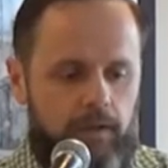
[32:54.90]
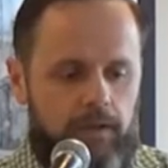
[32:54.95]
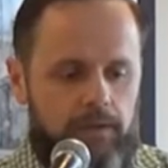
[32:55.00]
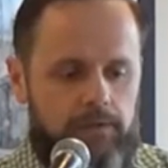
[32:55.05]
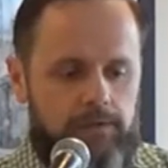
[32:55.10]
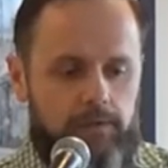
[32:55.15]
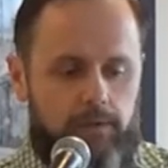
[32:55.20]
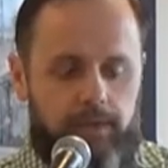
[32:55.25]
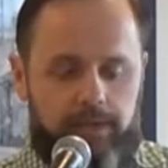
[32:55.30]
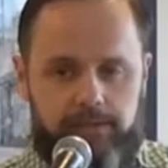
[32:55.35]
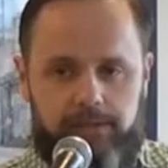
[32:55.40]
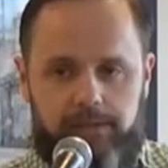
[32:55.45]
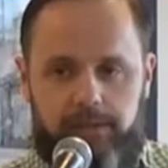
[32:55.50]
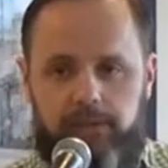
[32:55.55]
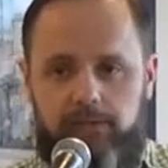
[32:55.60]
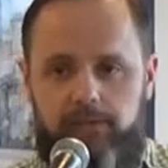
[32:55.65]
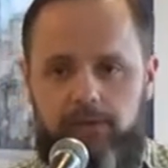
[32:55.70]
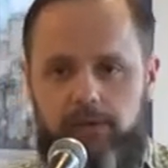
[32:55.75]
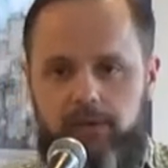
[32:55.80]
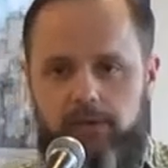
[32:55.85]
So that's
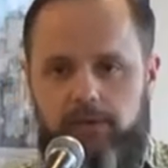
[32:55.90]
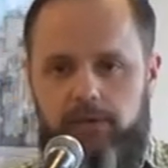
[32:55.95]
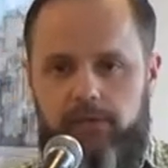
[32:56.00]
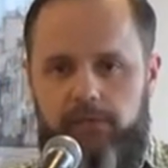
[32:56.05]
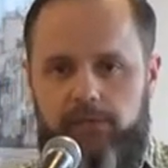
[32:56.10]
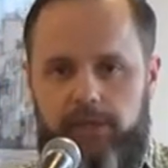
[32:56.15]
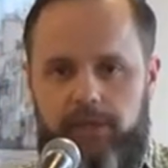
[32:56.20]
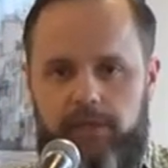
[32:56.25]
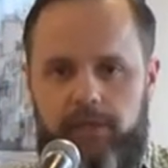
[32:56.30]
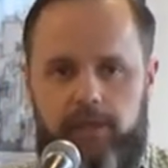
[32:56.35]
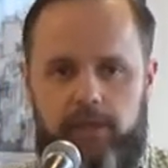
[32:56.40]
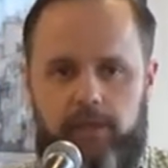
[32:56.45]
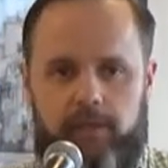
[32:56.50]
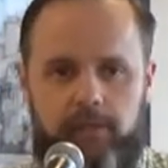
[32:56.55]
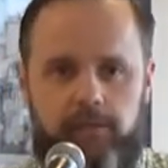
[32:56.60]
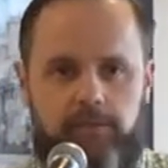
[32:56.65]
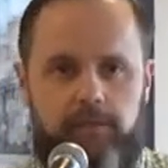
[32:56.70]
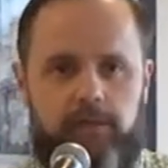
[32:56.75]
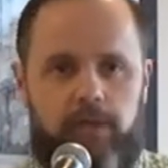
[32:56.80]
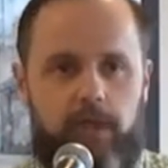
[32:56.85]
kind of the, the
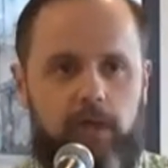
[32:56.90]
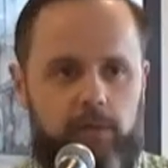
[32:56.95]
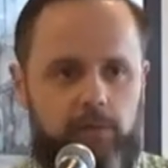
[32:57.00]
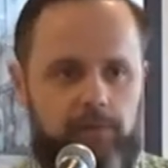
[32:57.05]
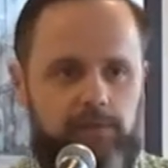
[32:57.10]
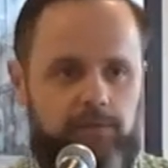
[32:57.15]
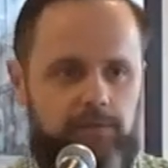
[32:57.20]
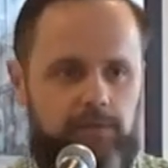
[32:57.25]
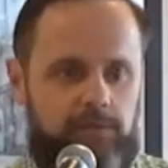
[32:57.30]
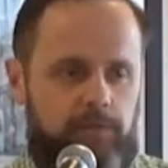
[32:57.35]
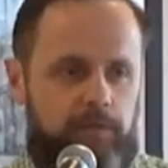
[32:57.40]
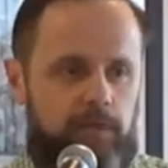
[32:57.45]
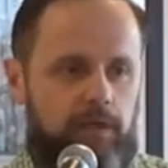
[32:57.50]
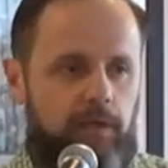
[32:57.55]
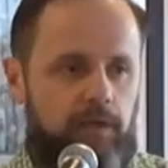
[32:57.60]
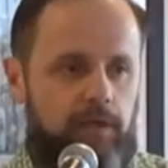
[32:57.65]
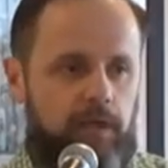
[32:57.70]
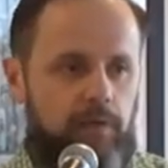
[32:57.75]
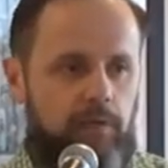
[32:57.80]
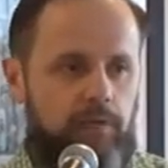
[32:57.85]
thinking out. So, so
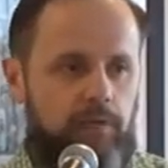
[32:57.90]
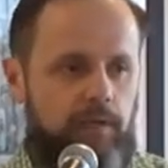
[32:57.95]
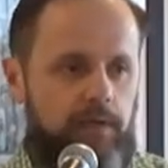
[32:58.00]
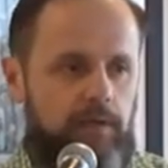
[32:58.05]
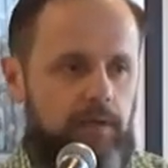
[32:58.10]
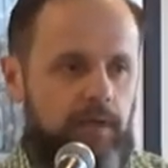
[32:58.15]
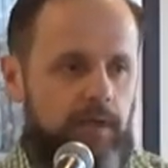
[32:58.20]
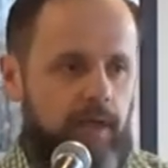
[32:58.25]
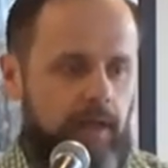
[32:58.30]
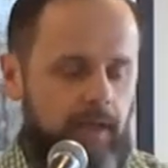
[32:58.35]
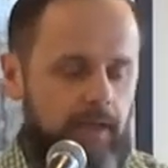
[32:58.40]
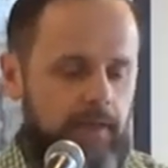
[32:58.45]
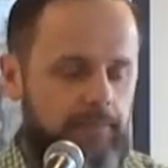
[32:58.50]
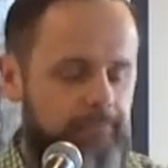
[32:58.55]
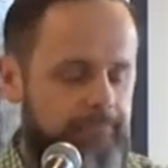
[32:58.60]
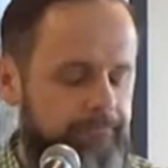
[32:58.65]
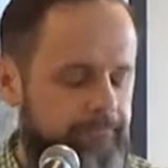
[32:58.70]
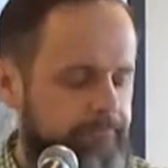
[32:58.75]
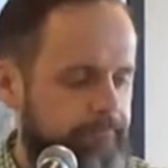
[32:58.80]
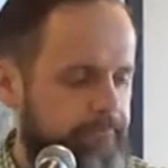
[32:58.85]
thinking out the
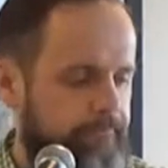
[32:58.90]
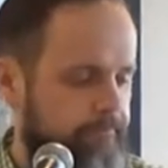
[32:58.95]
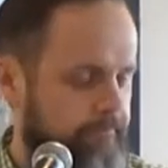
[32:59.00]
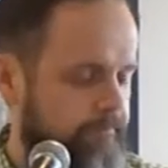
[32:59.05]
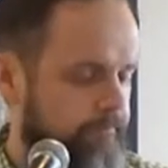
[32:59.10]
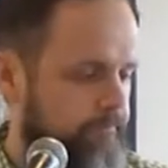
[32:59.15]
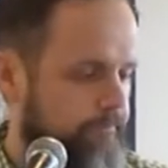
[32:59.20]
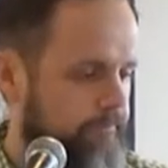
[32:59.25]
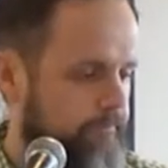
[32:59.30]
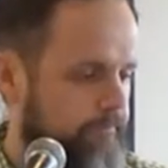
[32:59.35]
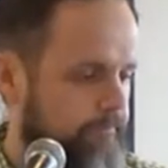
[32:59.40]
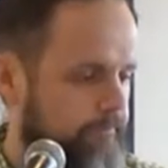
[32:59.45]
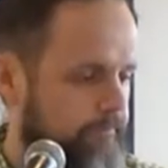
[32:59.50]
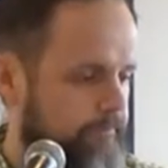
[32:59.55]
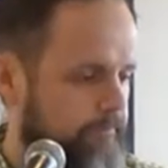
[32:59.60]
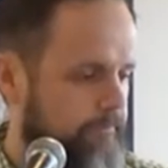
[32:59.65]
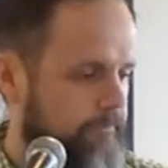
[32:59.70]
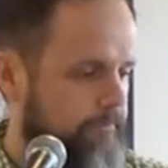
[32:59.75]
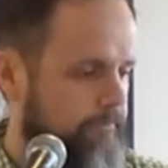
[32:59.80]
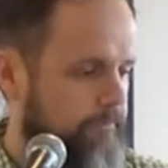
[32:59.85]
um,
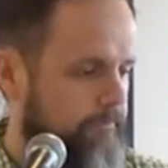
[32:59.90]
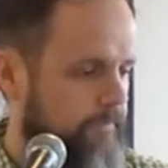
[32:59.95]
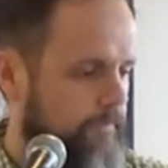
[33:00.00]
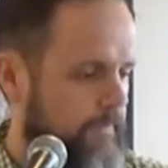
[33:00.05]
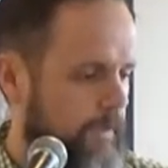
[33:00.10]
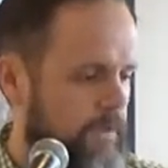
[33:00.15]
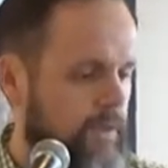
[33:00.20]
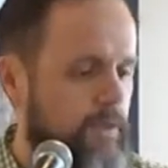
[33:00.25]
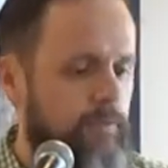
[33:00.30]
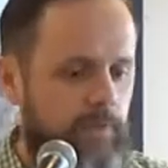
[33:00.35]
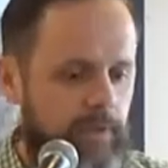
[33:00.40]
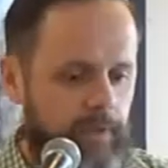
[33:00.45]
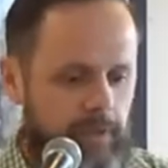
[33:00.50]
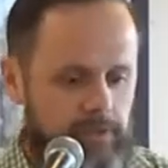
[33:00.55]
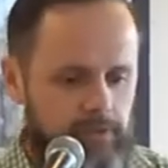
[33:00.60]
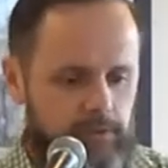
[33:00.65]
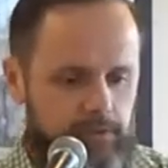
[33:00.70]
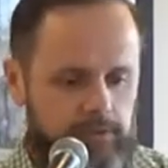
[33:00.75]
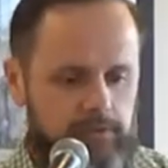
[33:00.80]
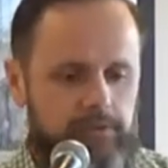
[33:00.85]
the
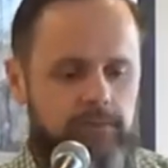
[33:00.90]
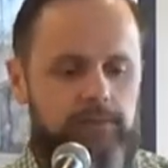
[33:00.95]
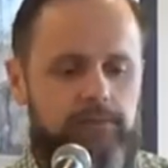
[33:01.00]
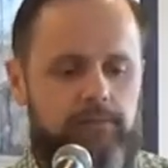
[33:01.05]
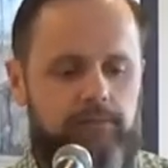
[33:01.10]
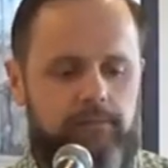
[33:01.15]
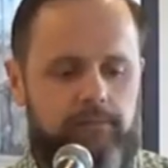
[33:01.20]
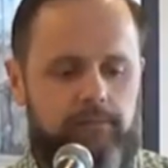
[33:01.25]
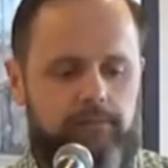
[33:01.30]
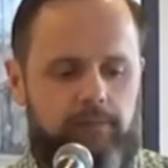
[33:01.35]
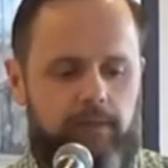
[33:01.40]
implications.